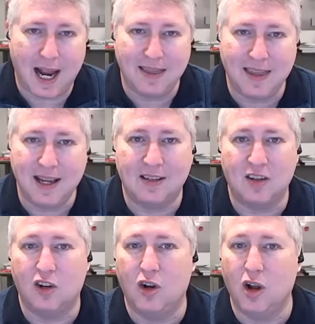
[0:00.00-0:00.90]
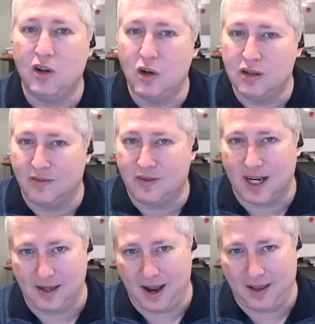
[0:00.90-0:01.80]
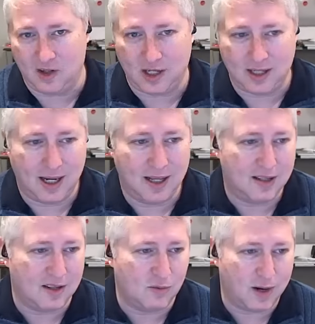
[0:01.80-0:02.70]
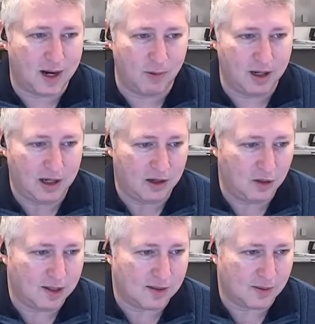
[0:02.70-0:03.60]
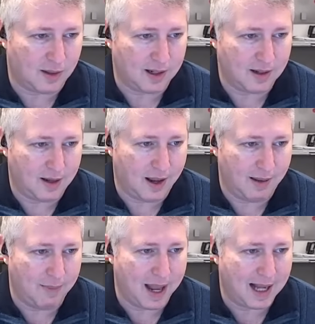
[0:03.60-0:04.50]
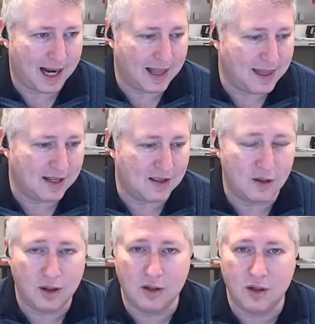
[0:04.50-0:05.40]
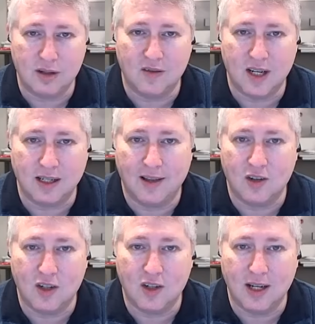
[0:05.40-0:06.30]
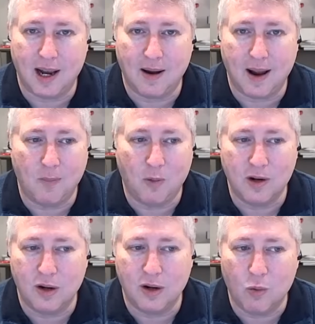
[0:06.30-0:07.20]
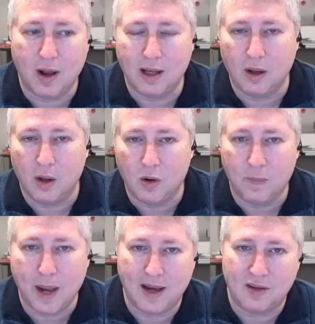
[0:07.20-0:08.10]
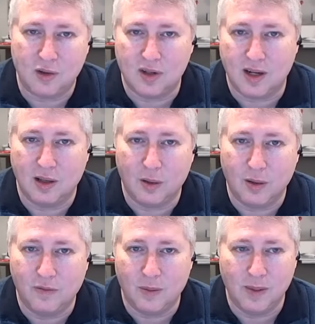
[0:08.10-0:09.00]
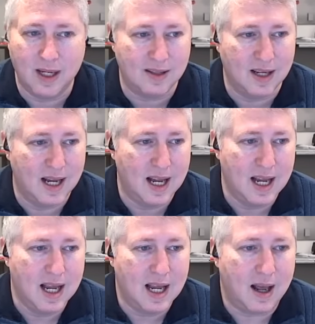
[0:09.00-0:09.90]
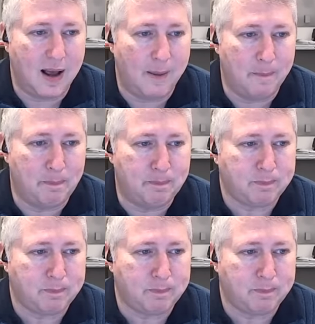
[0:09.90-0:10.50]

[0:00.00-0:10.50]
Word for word: I think it's a good use of technology, and this is why I wanted to do this story, uh, Matt. I think it's a good use of technology. Uh, I, am wondering what local pastors can learn from this. Um,